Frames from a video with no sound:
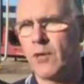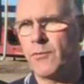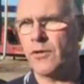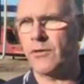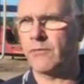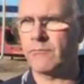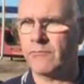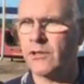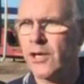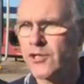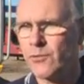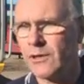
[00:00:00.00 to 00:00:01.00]
might be on
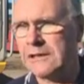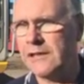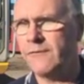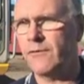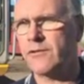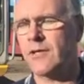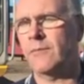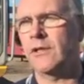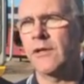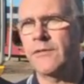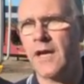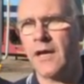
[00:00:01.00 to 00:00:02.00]
close to a cliff or something
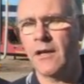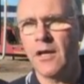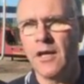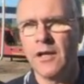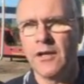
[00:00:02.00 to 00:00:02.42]
like that,